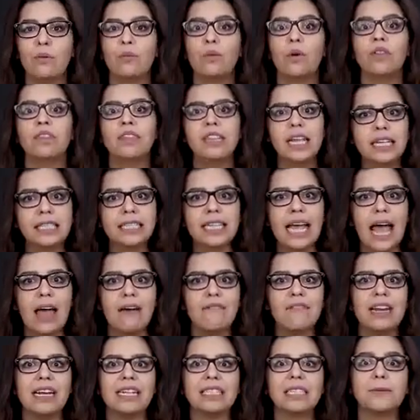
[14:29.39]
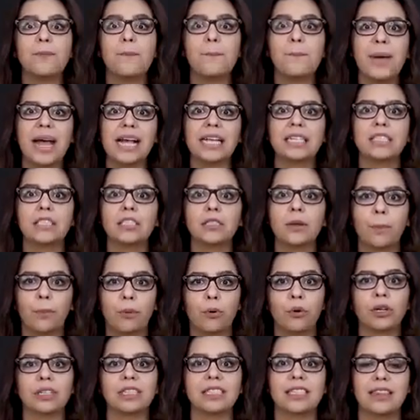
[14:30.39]
well, this evidence best
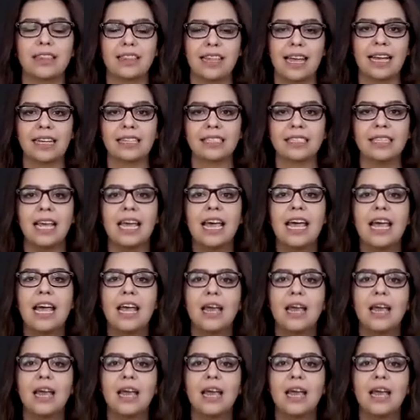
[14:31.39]
supports this.